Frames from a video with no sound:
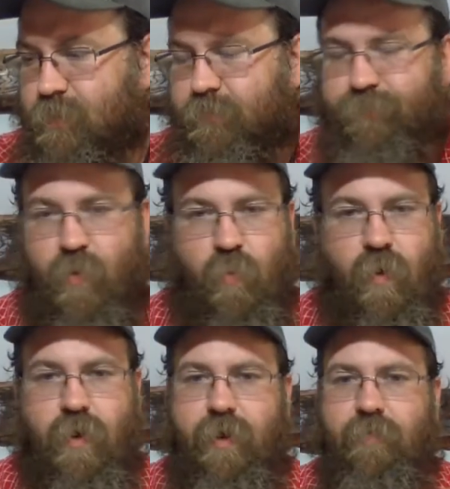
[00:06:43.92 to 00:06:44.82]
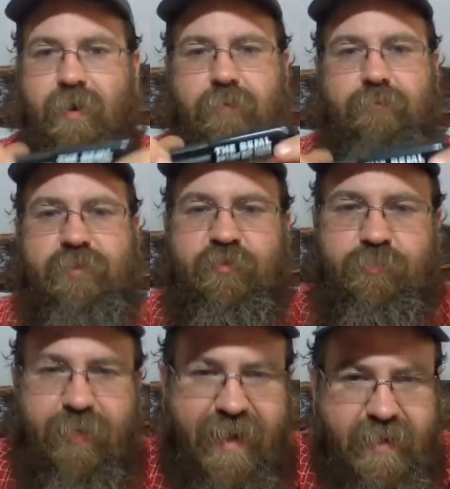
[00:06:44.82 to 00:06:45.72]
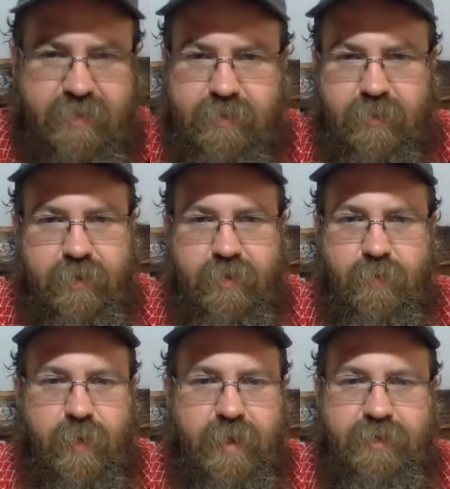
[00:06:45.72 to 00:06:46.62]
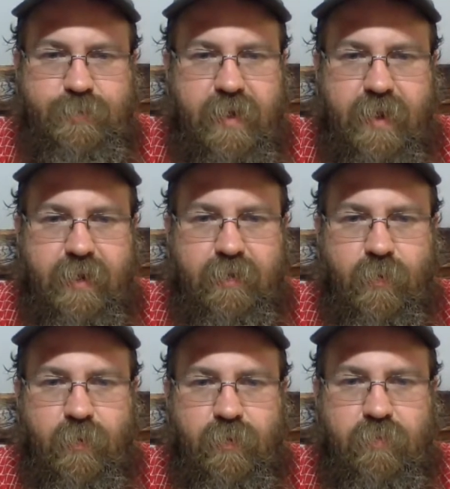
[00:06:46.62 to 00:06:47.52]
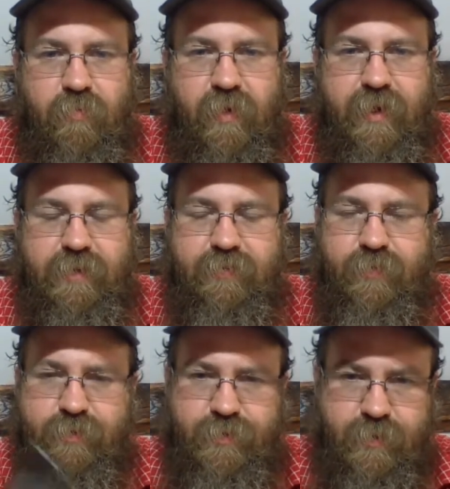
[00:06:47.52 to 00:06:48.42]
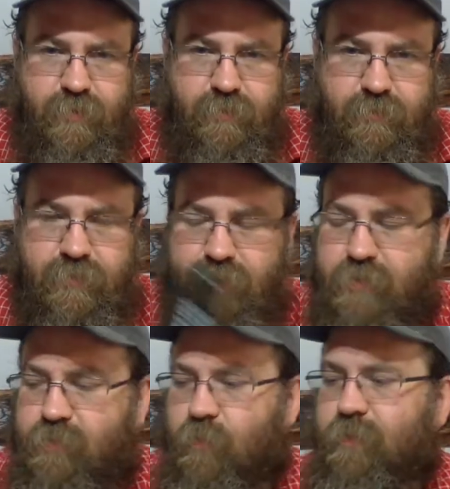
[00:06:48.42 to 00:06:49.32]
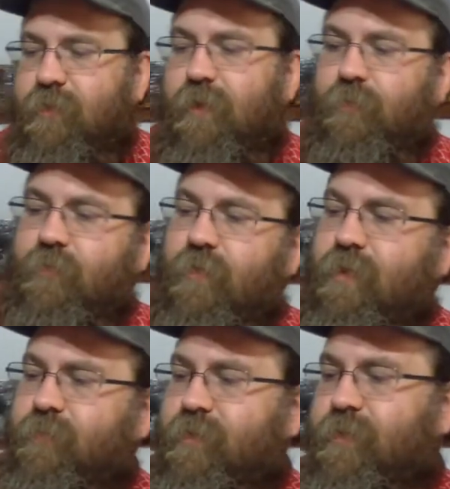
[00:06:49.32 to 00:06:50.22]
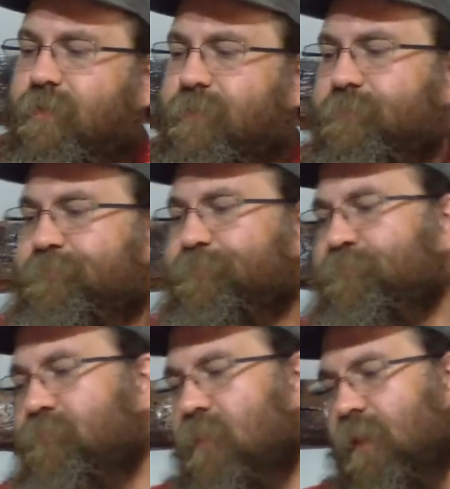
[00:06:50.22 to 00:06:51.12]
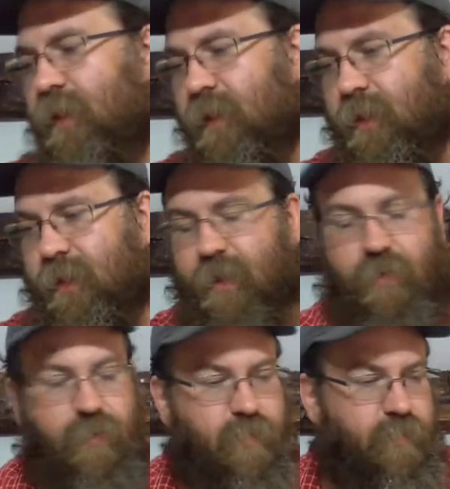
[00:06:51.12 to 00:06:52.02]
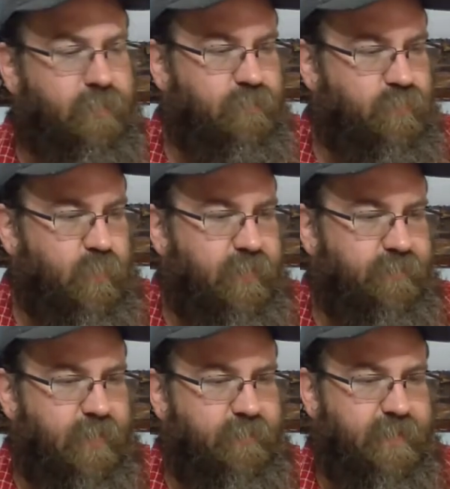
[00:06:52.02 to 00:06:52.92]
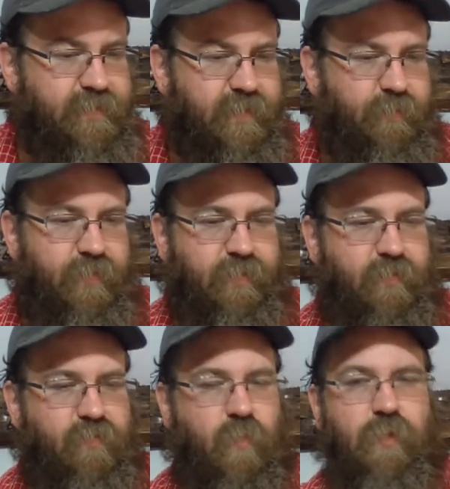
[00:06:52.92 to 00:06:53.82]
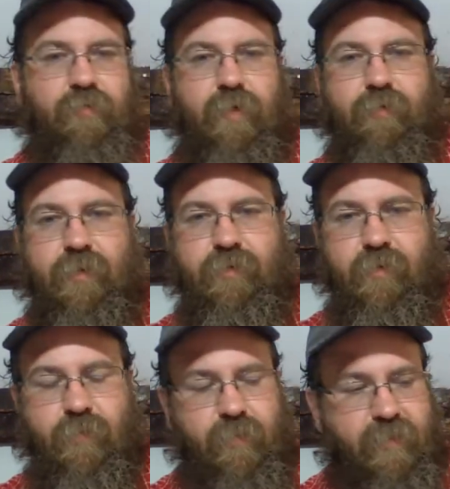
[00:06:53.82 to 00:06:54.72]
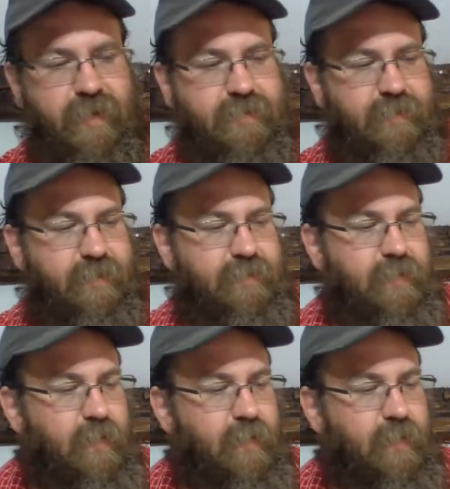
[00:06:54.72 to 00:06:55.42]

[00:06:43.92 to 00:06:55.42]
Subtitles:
if you're worried about space in your range bag or the price, for sure, this is one that I would recommend. And that'll load 25 ACP through 45 ACP magazines.